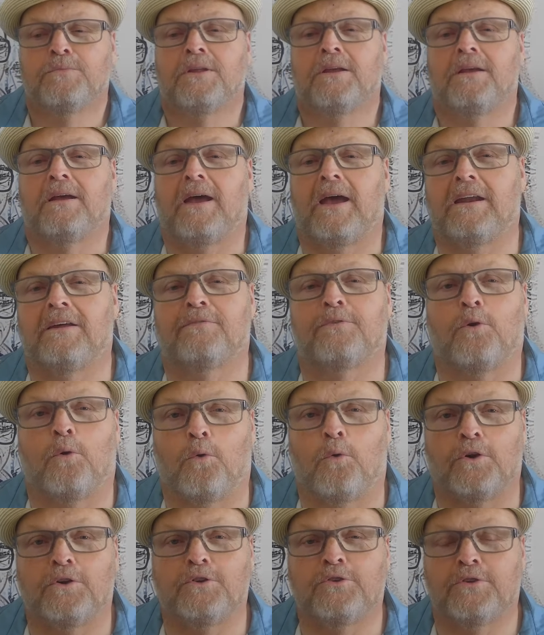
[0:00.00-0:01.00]
And of
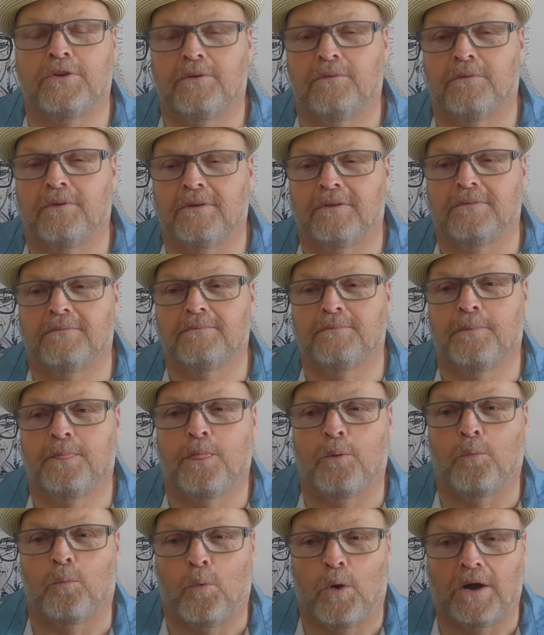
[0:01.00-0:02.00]
course,
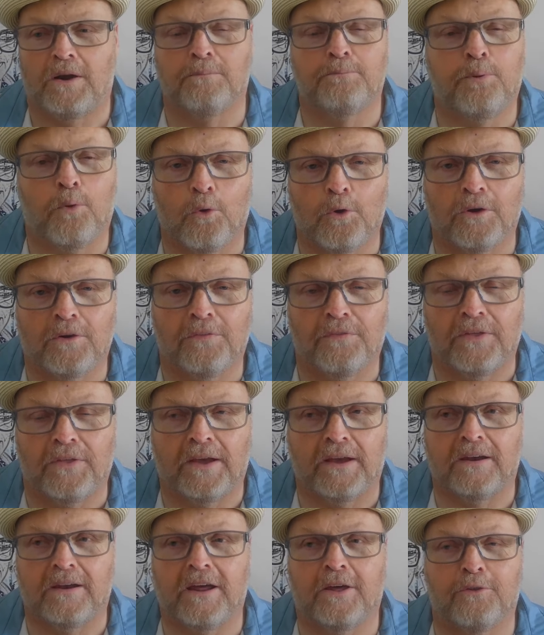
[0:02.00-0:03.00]
one important thing,
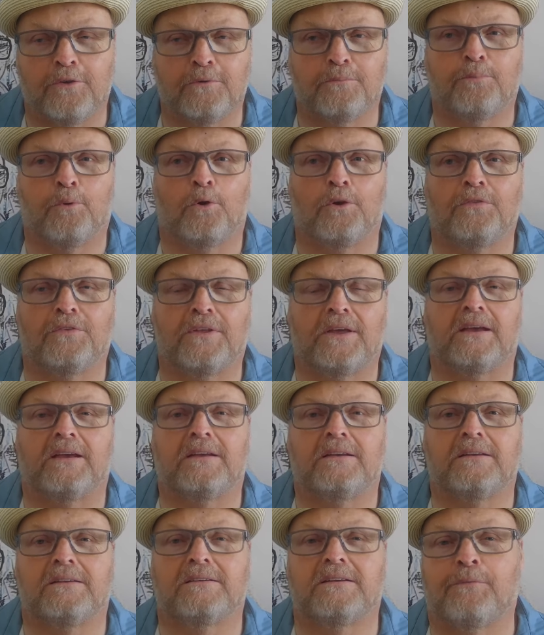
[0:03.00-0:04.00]
another important thing
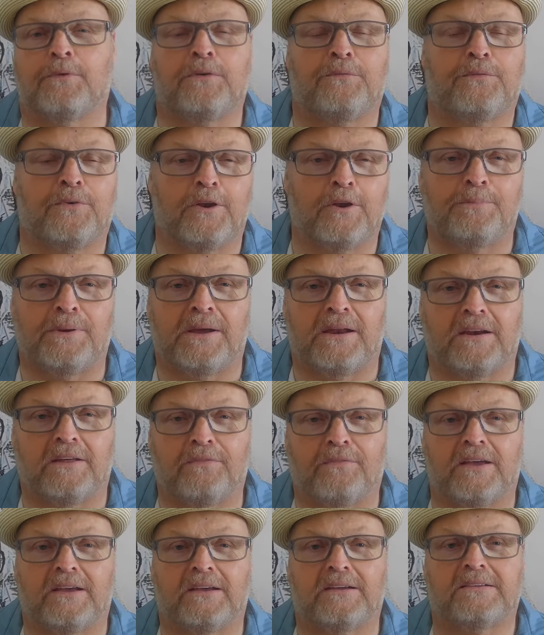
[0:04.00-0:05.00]
is every Filipina
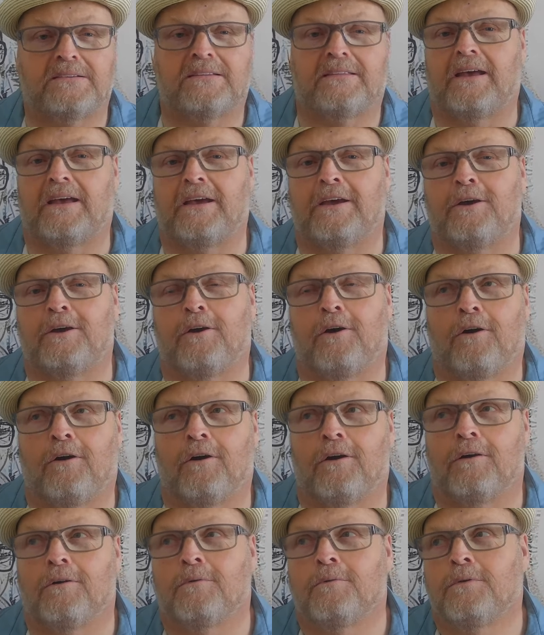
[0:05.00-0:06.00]
thinks they
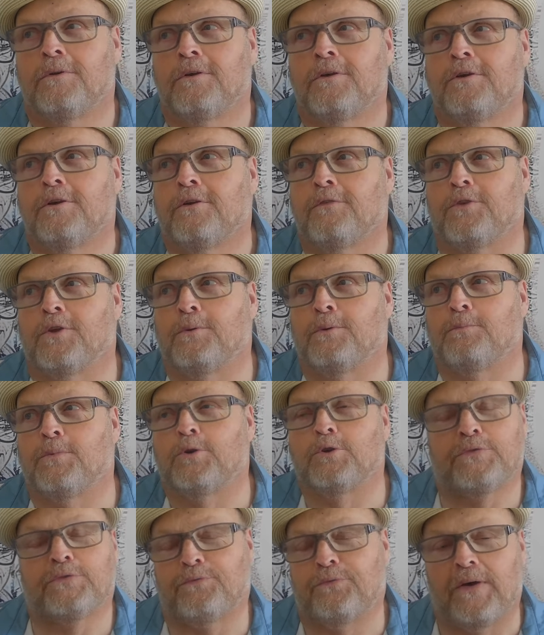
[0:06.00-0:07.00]
are the
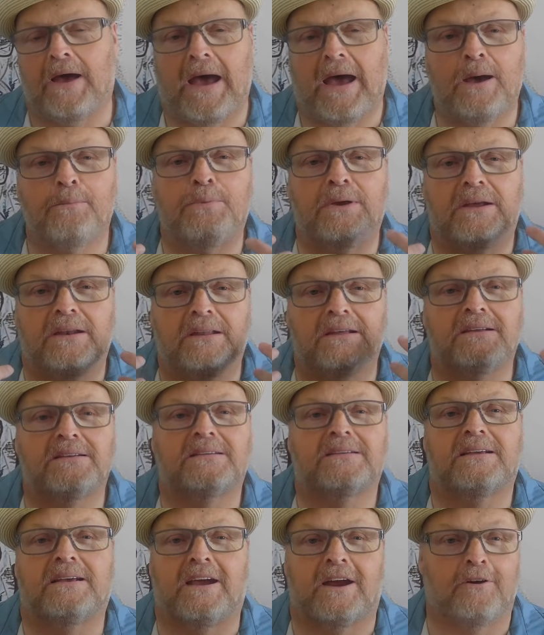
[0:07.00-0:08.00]
most
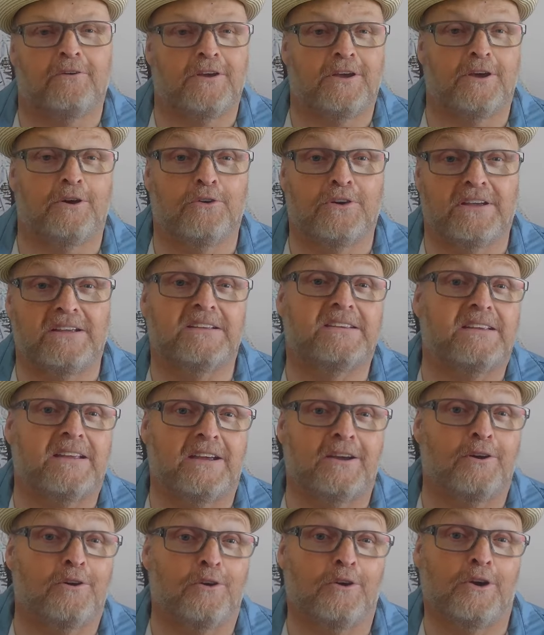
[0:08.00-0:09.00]
fabulous karaoke
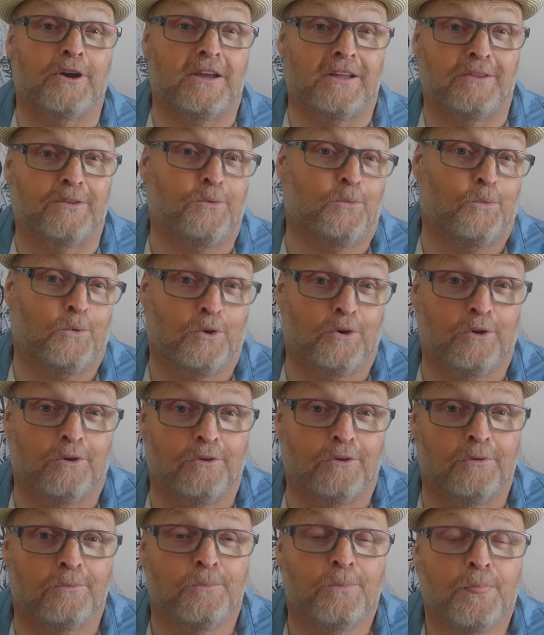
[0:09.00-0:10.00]
singer in the world.
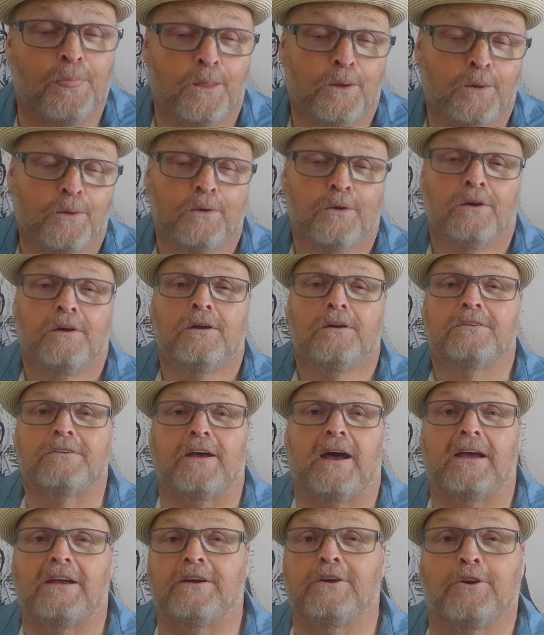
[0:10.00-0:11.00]
So I
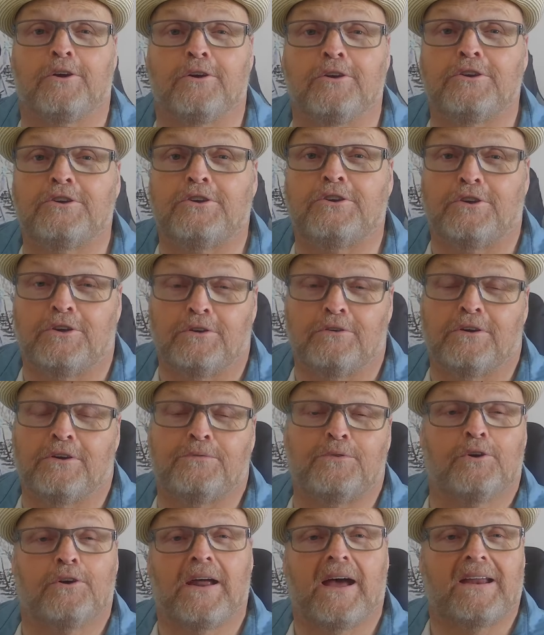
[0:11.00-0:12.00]
encourage you, if
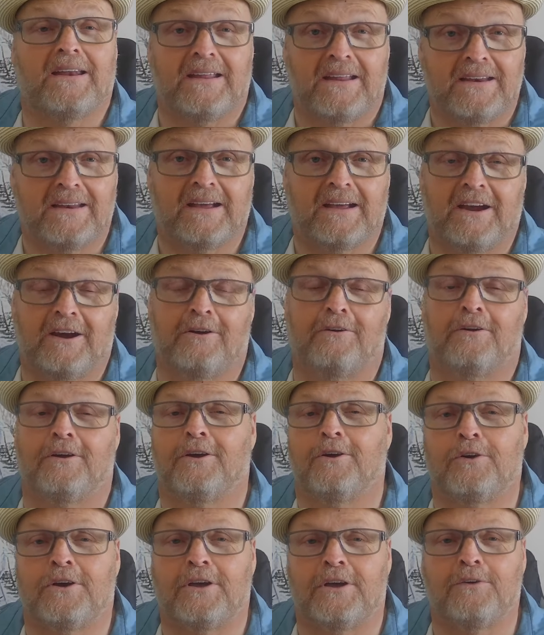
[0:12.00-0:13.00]
you're not into
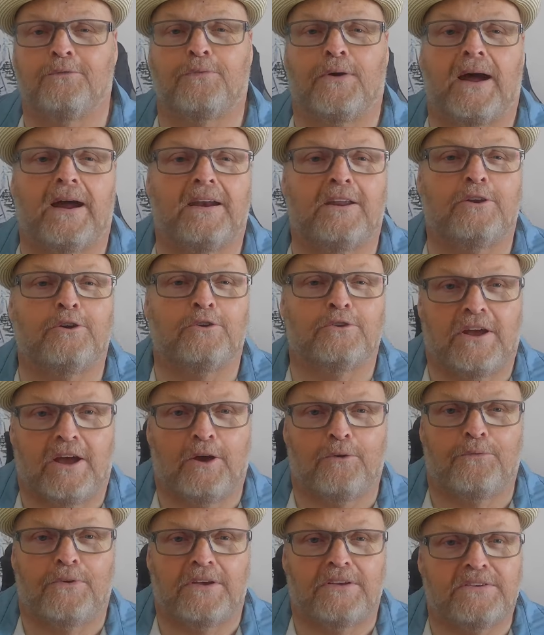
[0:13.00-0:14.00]
karaoke, finding
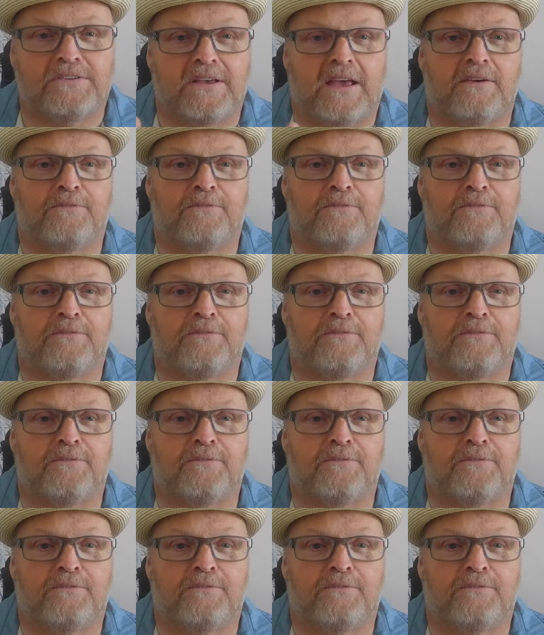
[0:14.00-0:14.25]
yourself a safe